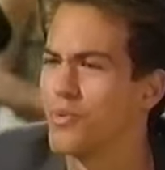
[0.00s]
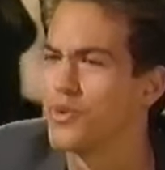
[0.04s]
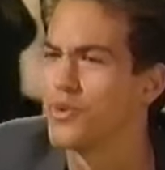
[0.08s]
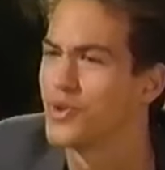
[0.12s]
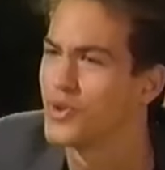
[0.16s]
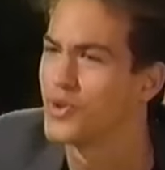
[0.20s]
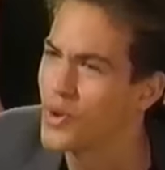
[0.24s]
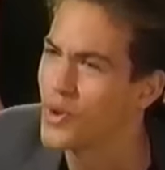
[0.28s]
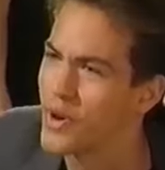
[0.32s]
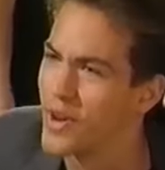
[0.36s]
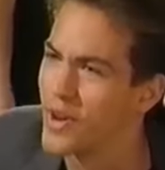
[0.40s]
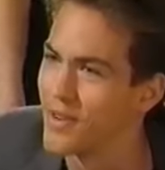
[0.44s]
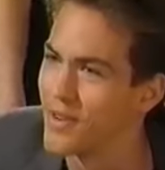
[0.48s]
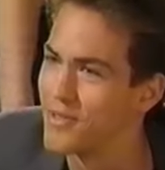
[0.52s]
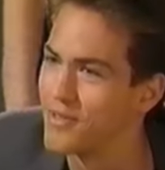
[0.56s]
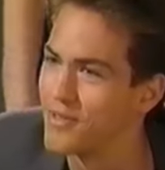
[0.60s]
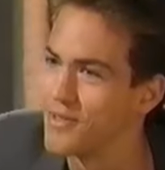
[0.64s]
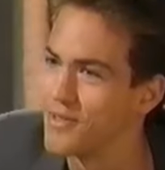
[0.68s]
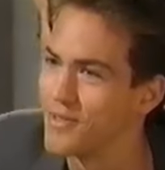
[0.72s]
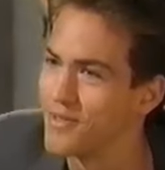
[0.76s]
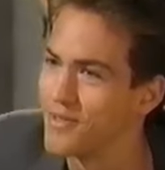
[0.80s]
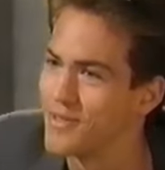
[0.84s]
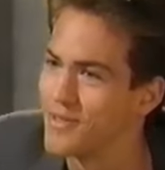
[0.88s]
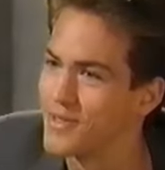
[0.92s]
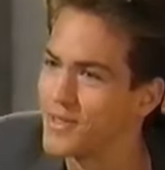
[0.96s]
sort of.
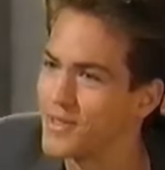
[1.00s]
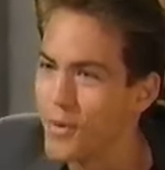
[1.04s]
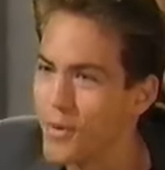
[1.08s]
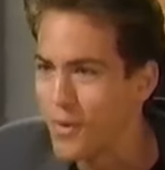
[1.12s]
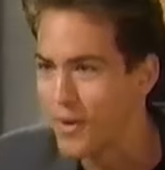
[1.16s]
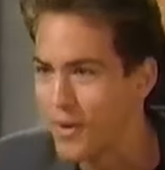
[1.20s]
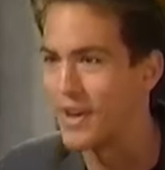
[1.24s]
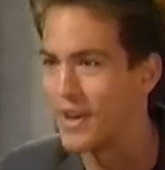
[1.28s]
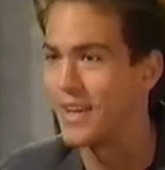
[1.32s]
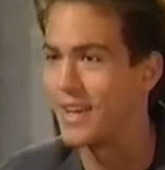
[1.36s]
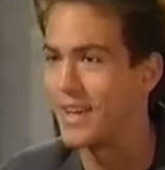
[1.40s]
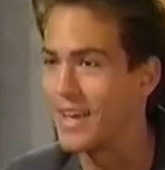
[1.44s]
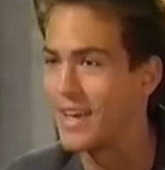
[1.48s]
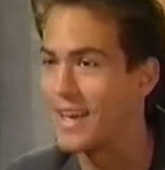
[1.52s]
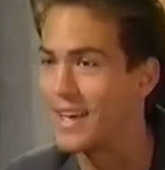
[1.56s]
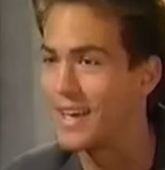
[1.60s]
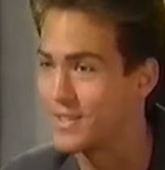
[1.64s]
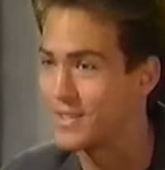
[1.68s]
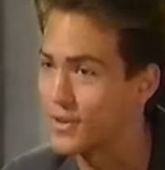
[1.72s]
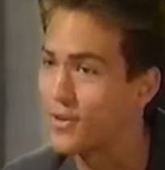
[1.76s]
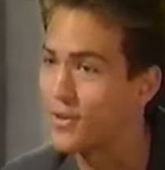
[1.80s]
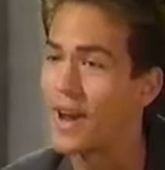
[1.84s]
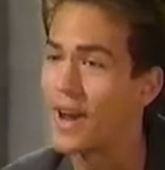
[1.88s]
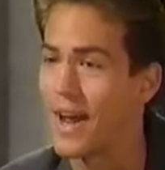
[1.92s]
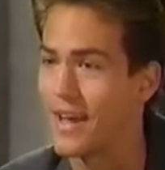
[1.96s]
Don't worry.
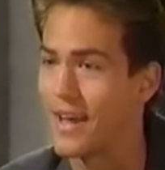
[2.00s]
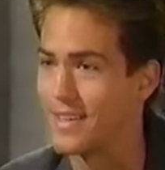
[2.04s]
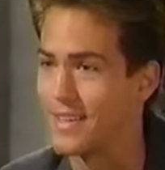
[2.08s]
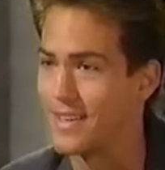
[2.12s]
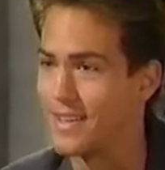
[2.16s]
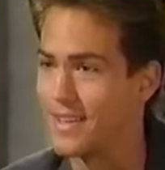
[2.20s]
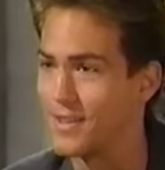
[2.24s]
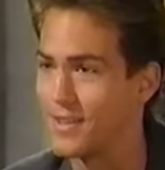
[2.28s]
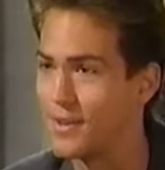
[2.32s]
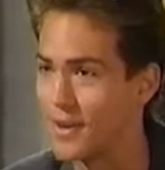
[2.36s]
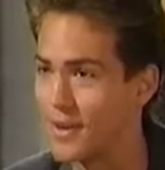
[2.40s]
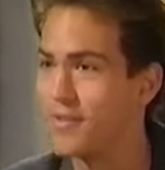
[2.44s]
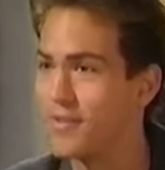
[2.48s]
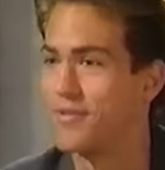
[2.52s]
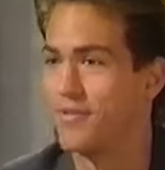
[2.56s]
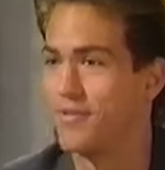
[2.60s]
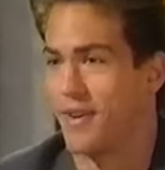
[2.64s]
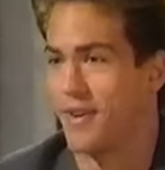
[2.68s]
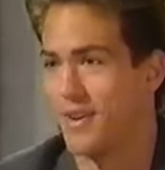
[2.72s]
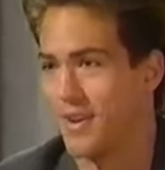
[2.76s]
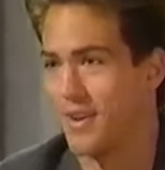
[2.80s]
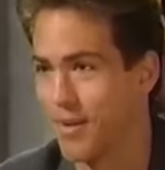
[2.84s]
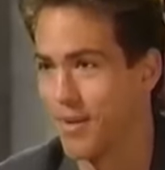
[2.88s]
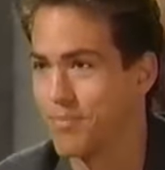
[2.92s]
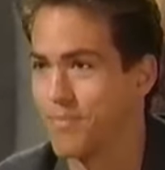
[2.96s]
It's a great idea. You'll have
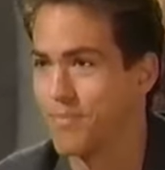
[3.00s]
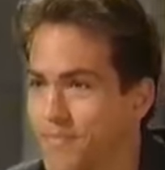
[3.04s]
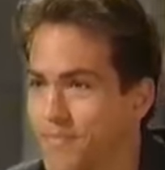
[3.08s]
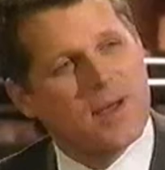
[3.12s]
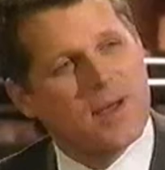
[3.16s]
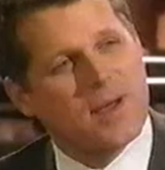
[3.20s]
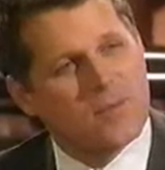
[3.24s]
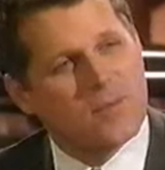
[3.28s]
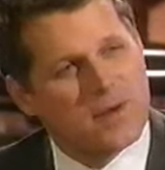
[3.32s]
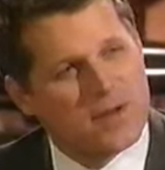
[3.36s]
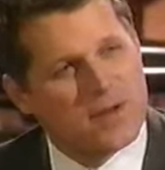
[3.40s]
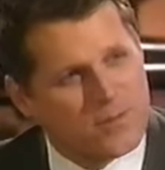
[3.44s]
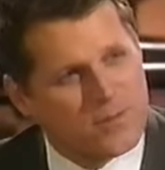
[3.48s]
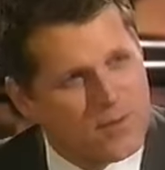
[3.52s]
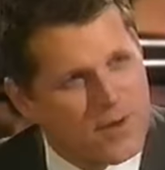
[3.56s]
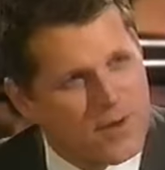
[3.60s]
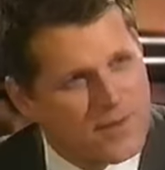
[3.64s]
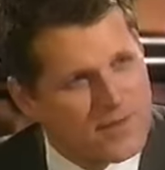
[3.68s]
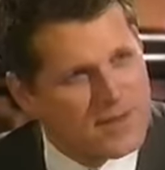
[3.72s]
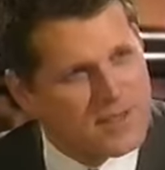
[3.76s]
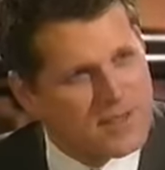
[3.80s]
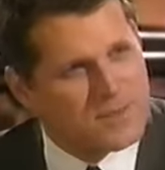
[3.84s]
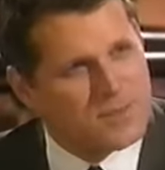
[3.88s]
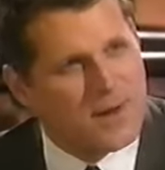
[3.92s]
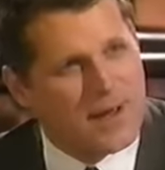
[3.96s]
fun. You know, might want to
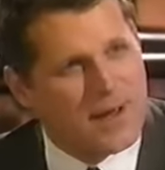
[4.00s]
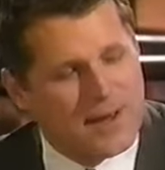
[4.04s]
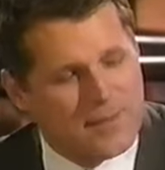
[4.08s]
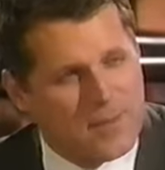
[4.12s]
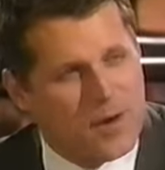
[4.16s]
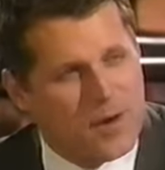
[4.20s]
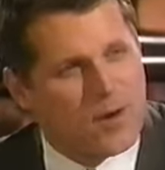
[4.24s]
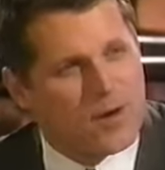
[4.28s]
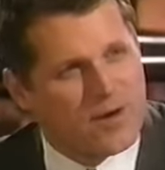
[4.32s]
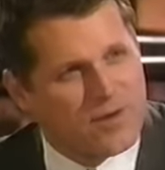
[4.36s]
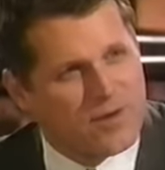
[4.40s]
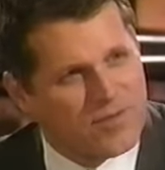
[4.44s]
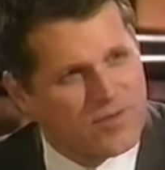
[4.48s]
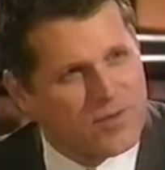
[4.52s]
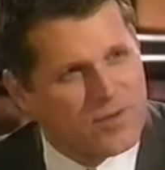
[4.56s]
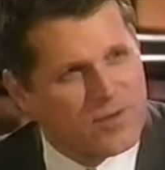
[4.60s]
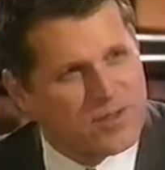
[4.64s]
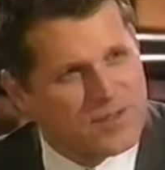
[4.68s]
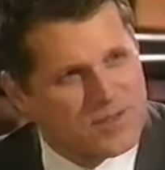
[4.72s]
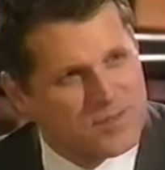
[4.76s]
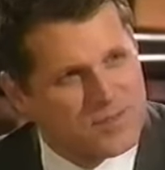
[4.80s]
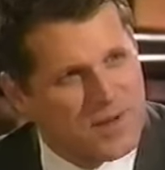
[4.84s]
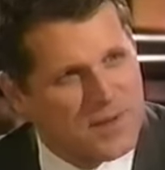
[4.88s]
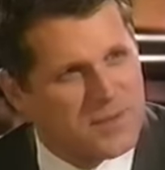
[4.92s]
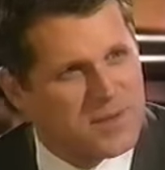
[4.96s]
run this by Marah
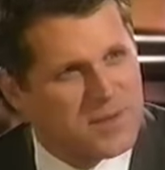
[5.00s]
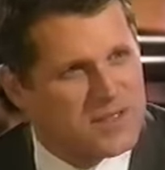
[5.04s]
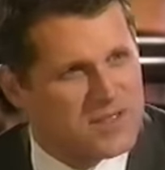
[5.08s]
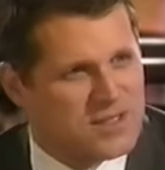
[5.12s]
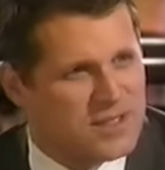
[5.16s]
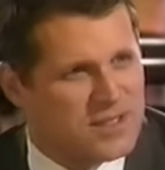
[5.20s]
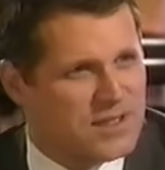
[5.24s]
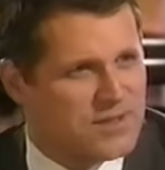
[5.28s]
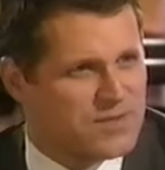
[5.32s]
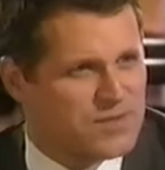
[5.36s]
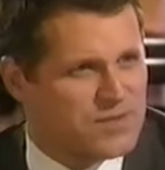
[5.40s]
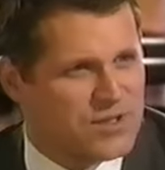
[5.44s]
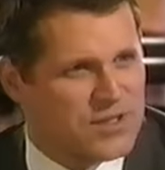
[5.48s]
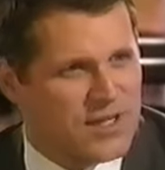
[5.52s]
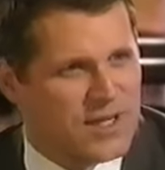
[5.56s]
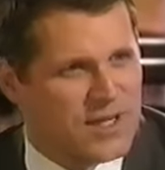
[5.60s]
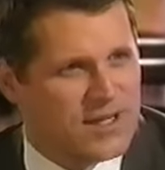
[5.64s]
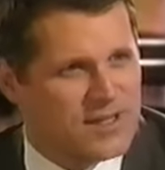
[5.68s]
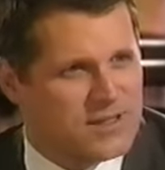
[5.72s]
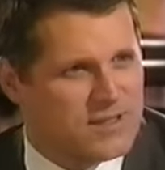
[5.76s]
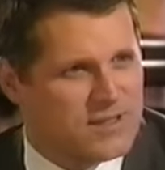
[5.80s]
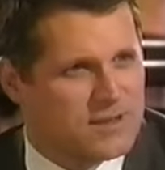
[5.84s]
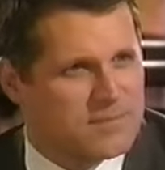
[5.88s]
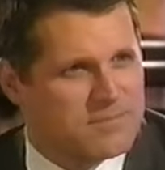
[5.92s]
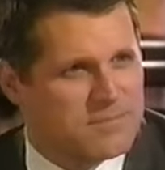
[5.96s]
first. Maybe see if she
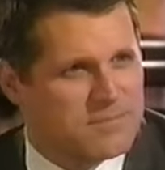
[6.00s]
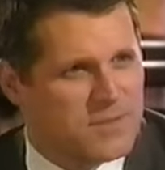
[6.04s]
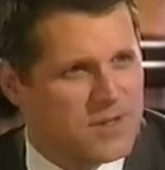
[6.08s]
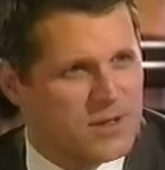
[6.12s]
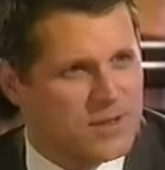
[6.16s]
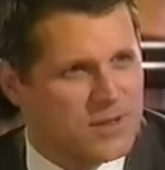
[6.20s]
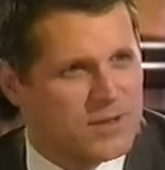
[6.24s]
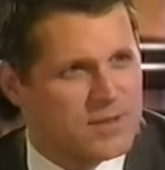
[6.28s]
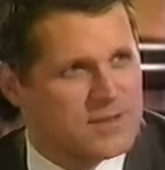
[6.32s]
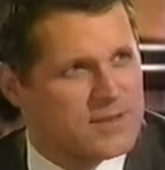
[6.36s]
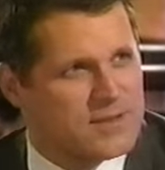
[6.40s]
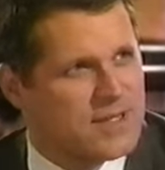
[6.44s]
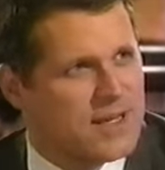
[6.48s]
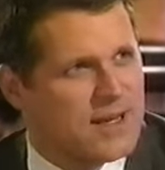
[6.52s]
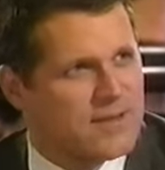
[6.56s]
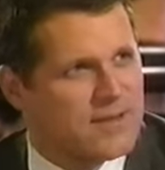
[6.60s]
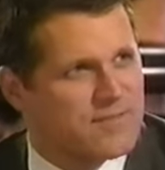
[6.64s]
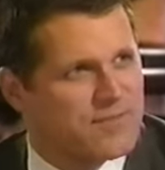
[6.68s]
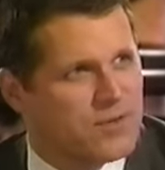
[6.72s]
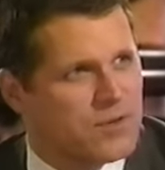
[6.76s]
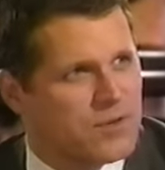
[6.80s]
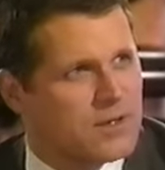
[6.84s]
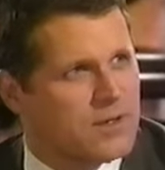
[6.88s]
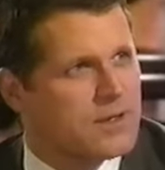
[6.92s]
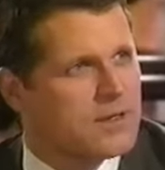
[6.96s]
has a, a good time
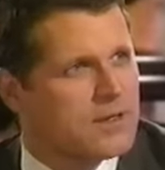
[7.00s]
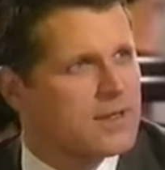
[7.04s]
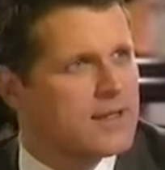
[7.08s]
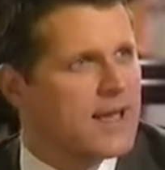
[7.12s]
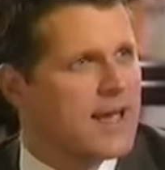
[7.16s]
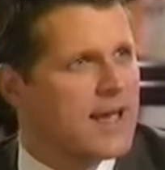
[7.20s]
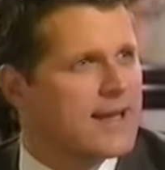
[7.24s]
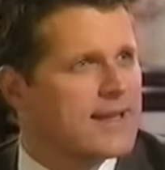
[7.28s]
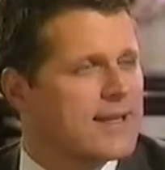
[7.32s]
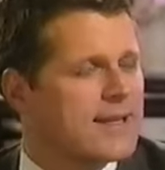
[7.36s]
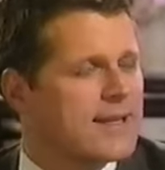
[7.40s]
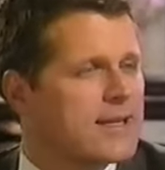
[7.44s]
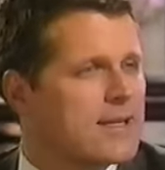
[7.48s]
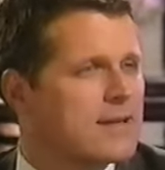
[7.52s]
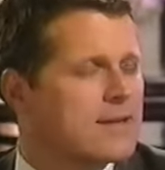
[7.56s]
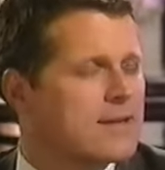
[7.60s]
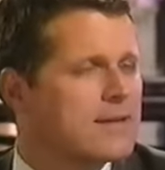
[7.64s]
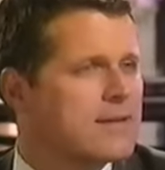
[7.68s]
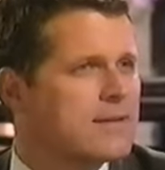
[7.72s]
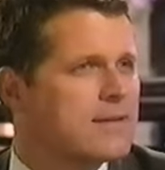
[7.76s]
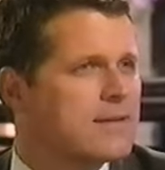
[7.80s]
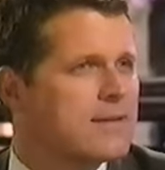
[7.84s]
for it. Catalina,